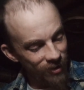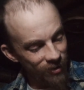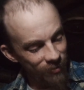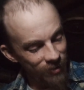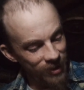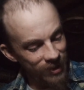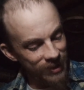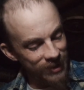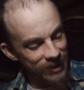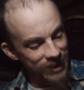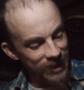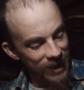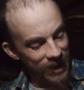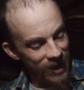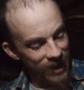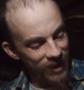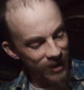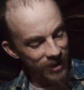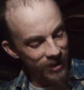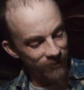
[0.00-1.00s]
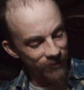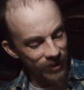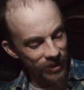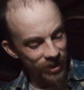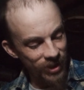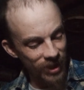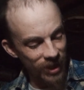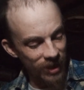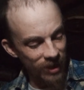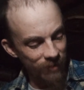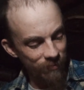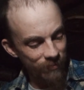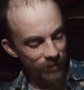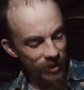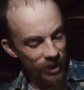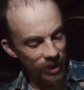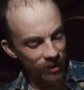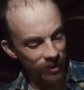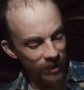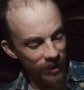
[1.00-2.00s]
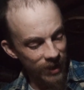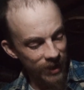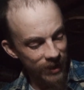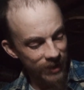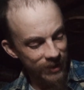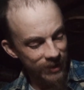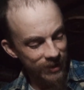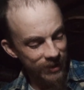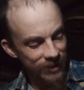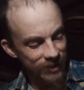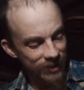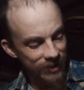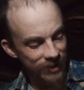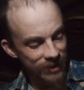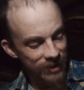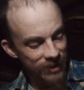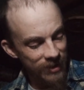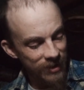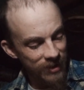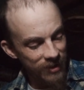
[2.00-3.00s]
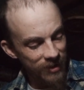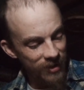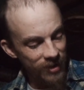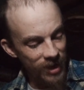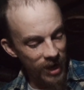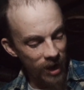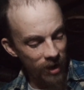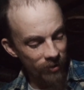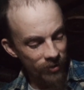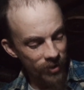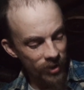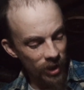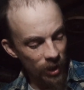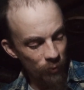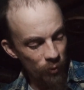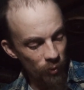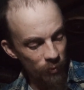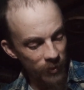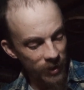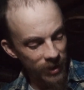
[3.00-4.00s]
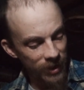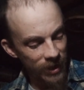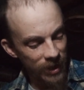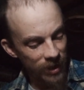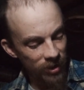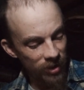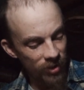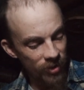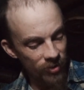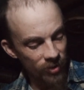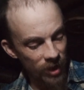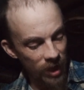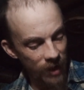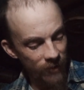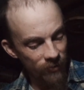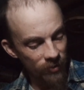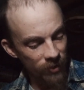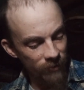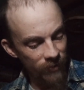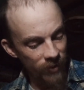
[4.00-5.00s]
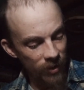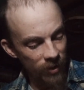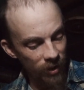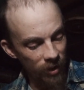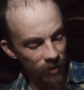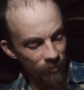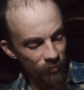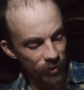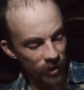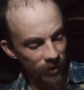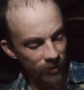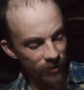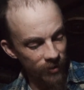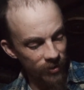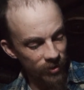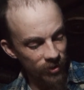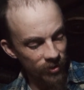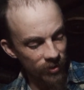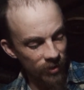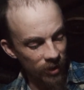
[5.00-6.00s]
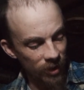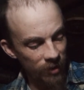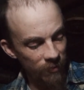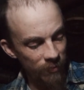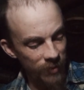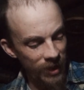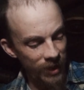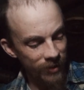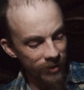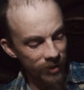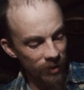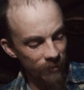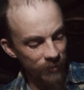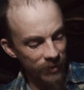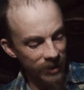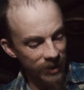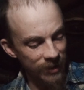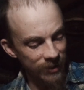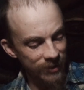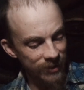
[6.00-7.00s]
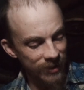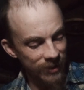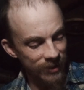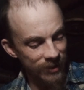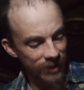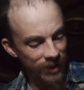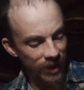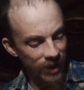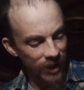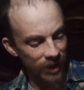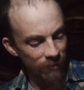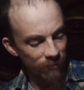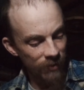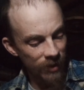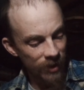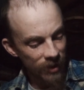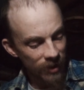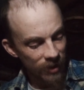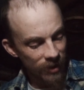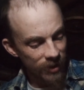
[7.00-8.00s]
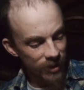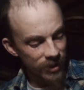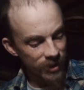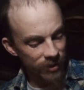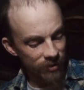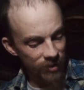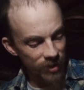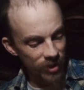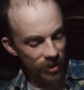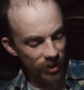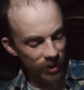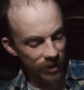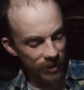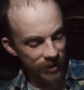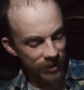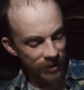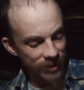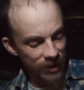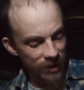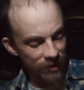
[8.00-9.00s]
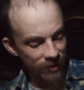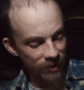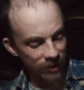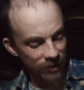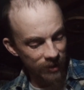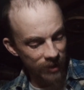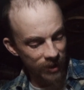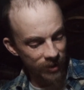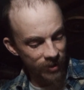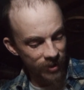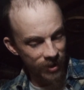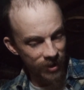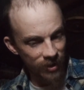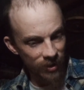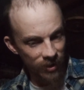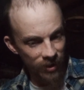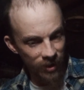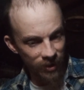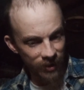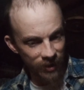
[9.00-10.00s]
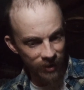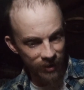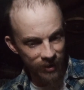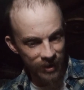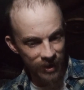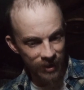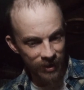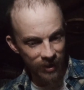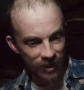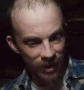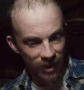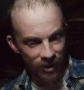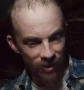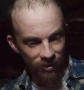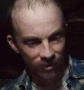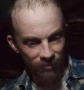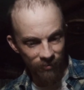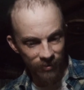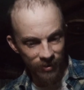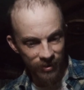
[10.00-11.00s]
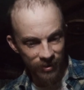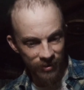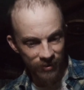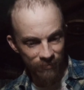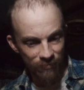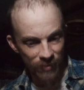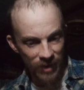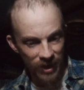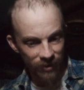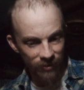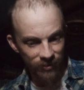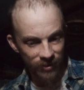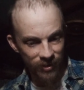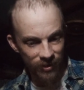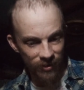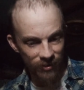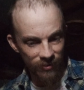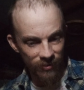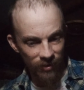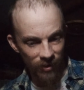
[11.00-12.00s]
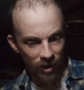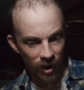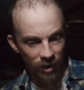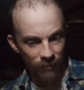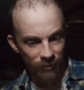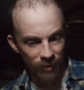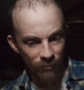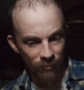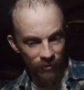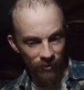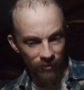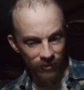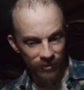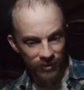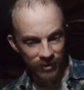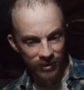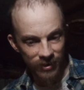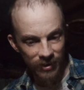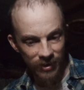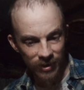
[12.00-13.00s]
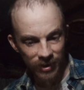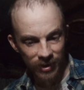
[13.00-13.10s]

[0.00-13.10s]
What kind of a job? Jerry asked. Now the Doberman had the driver of the Hard Brothers truck backed up against his cab, screeching hysterically at the dog and kicking out with his metal-toed army boots.